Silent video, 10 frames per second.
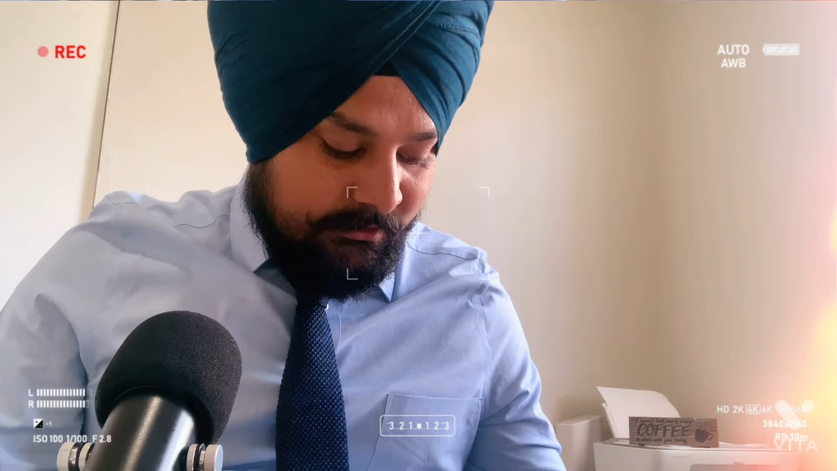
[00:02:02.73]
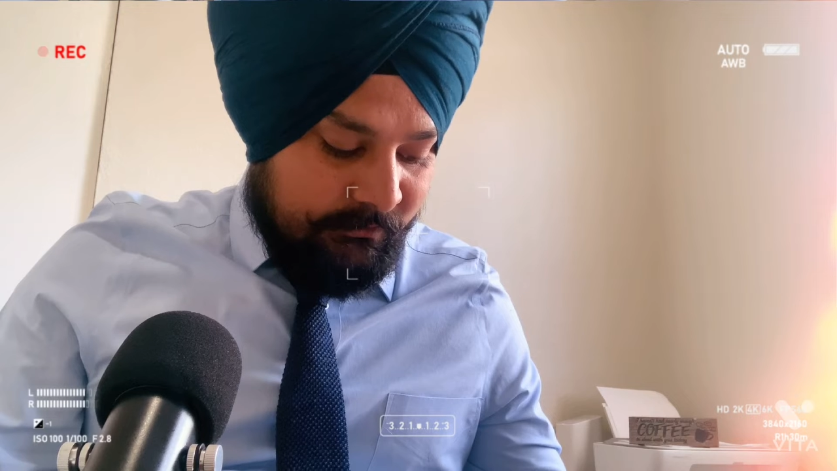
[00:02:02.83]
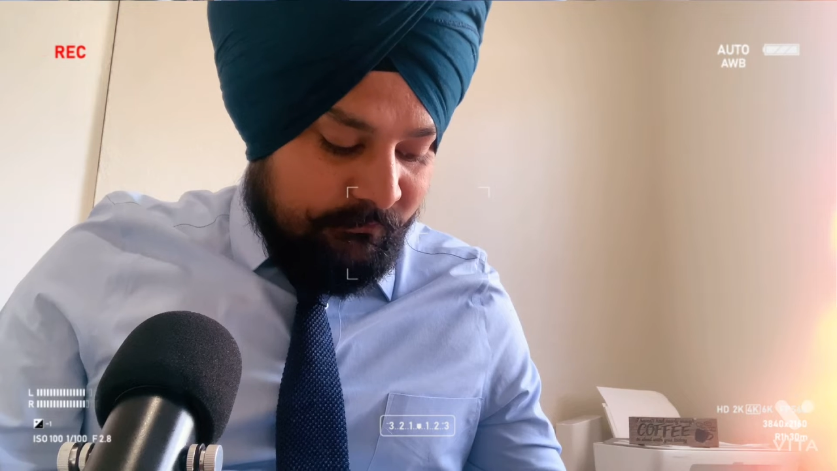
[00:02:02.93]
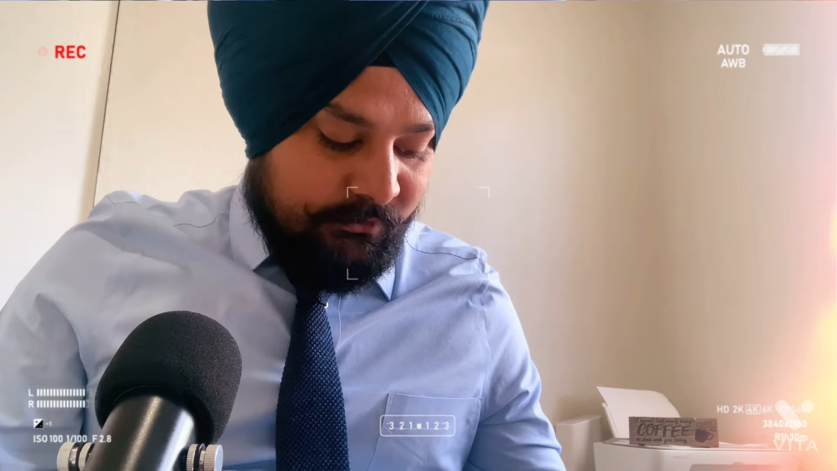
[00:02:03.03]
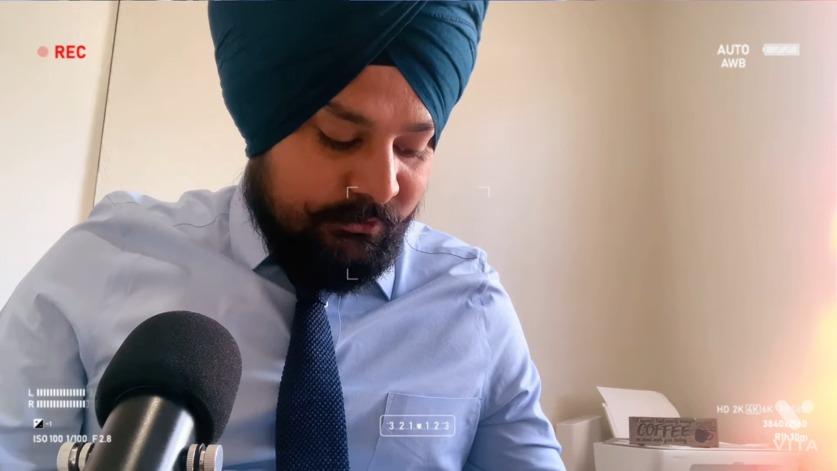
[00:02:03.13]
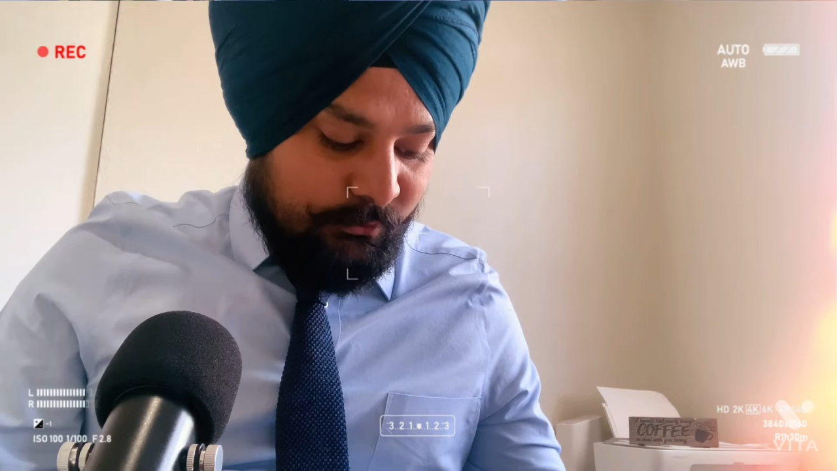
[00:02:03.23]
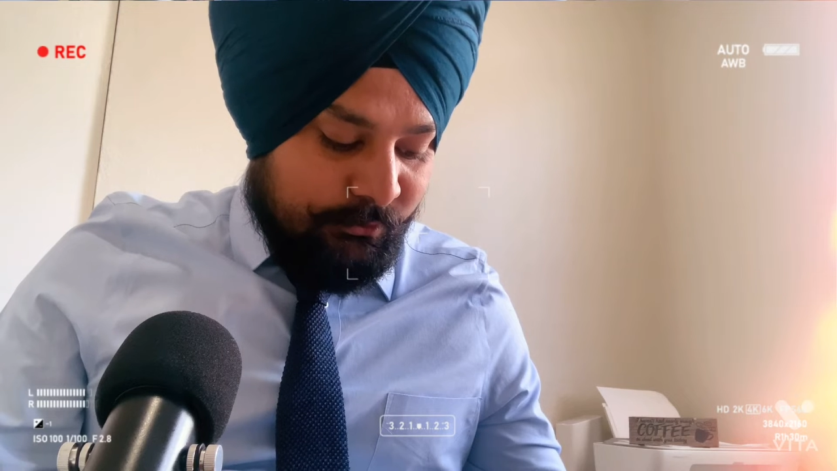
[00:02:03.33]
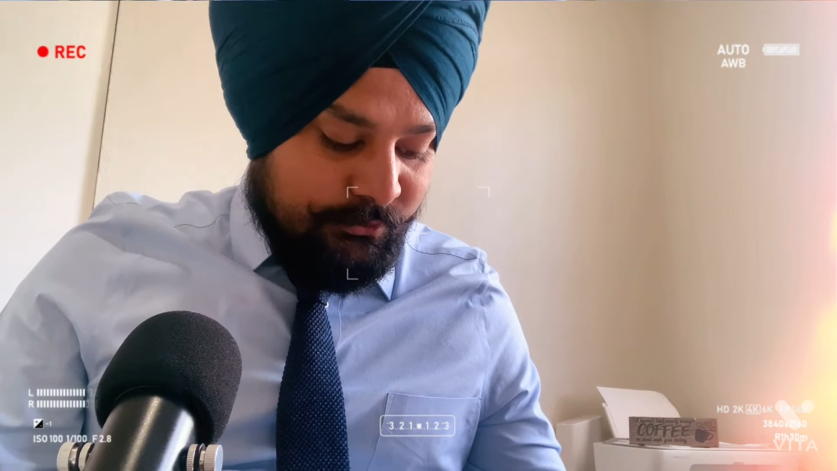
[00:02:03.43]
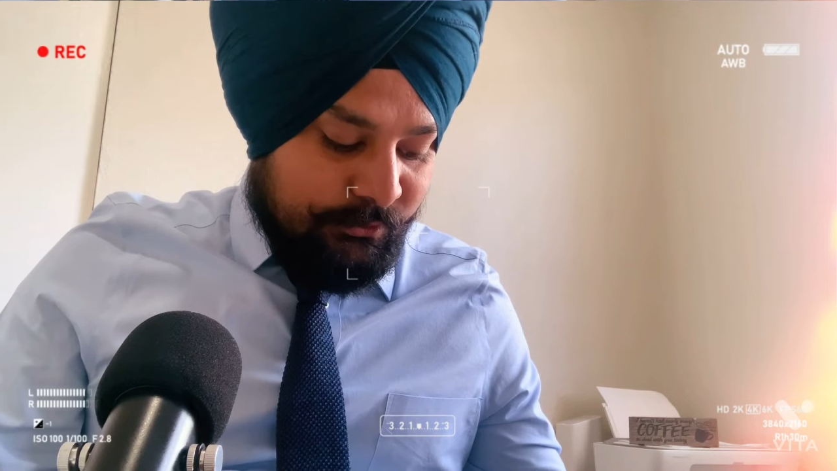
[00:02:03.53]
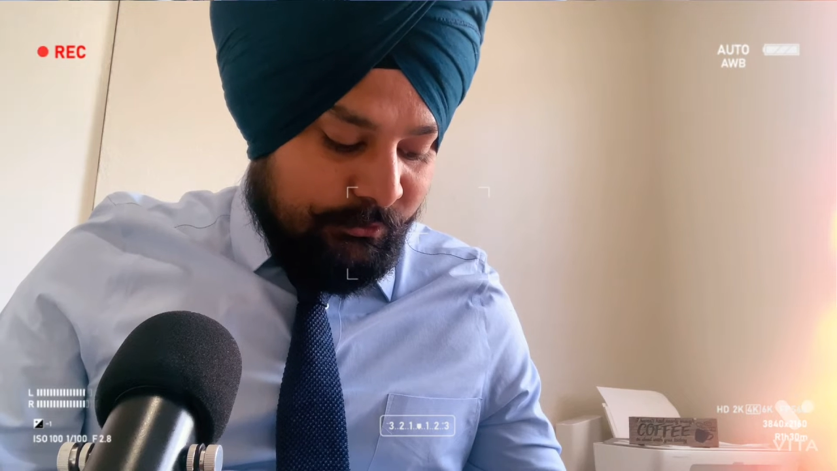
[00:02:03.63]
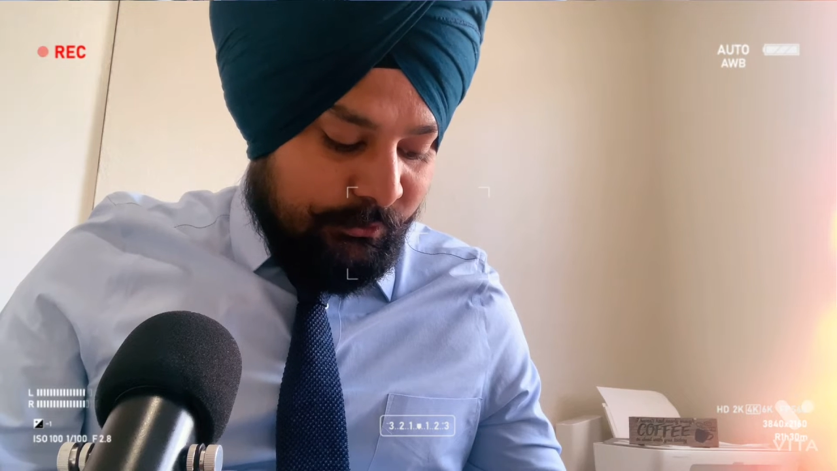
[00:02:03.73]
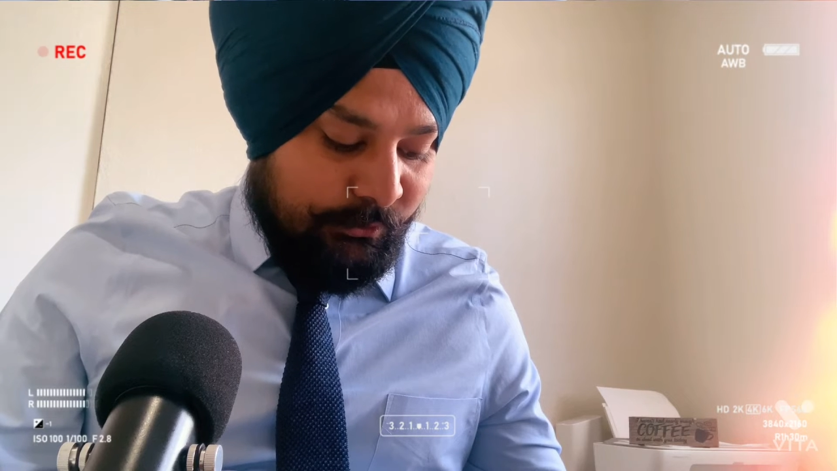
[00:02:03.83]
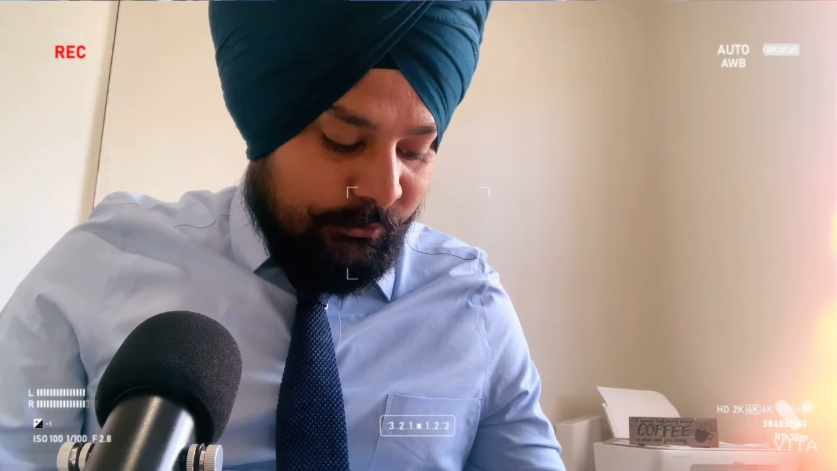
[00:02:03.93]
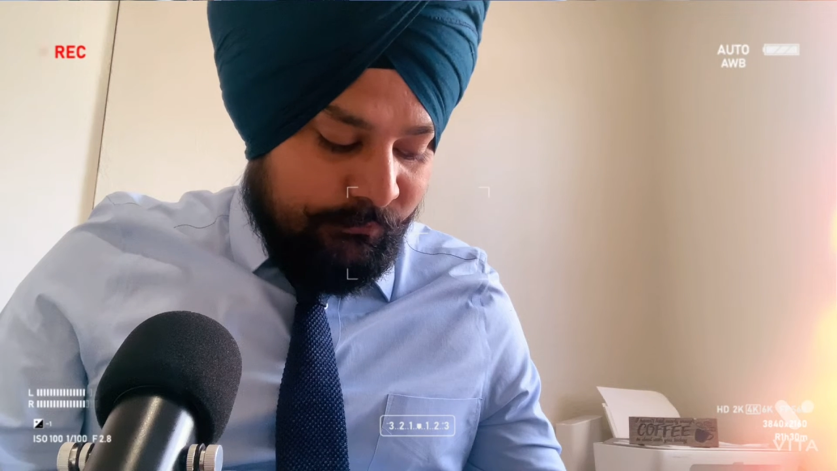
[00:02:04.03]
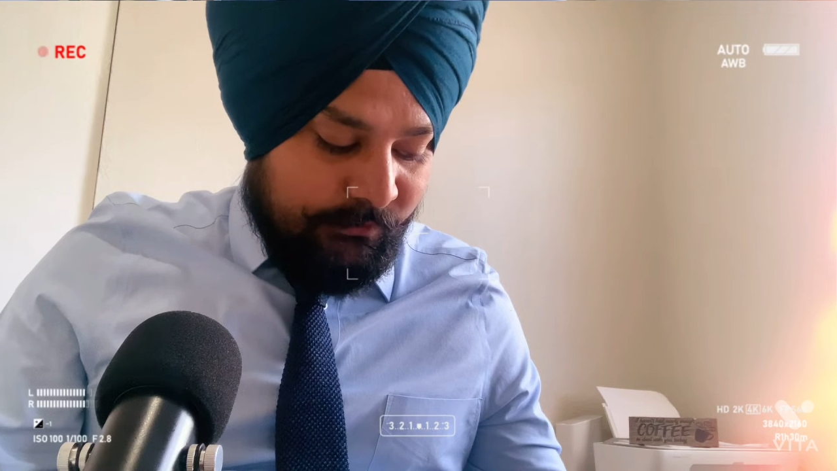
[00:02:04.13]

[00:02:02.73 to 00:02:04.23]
with roads going off